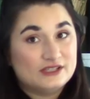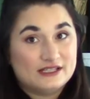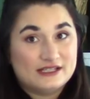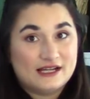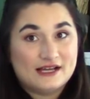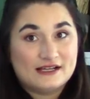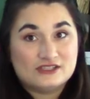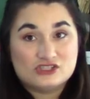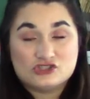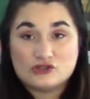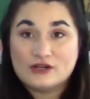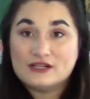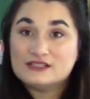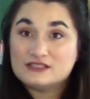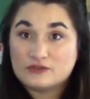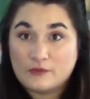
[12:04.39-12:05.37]
you get a nice
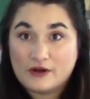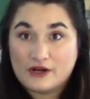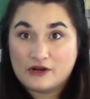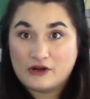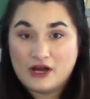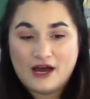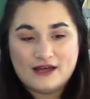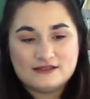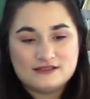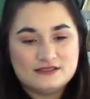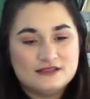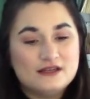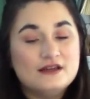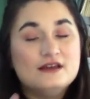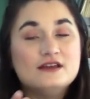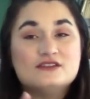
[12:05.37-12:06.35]
straight square cut.
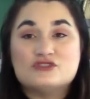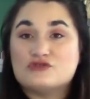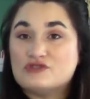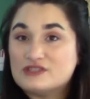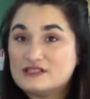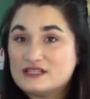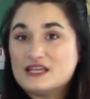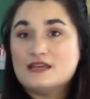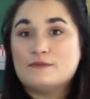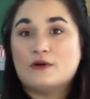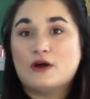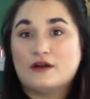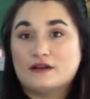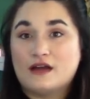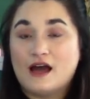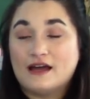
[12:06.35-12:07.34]
So just keep
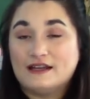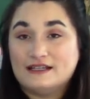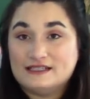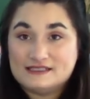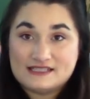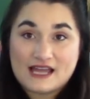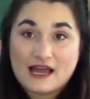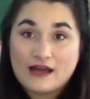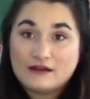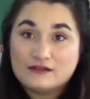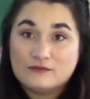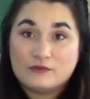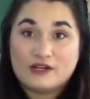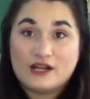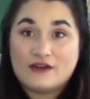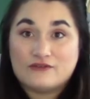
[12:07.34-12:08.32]
on cutting down
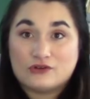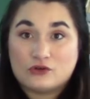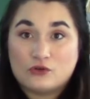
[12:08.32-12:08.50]
in whatever